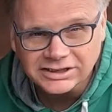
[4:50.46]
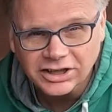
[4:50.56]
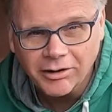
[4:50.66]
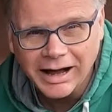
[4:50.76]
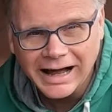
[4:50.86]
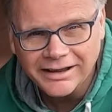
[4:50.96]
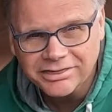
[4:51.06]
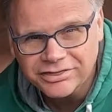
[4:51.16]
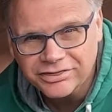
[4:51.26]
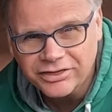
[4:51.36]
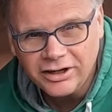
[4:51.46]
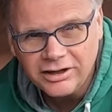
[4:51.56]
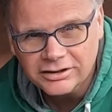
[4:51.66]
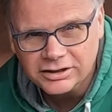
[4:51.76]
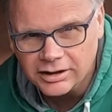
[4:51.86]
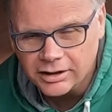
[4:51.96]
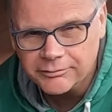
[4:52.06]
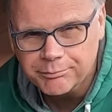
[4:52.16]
so our third